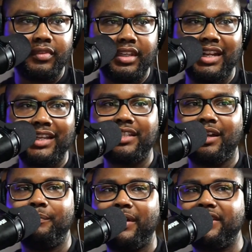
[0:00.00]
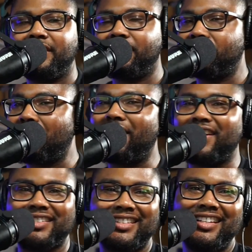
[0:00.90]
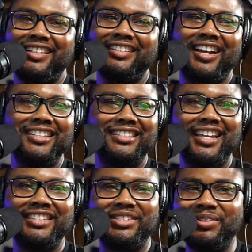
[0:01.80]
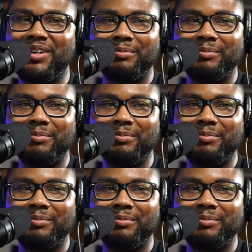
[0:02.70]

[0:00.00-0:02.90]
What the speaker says: Next up, bass and guitars. Y'all stay tuned.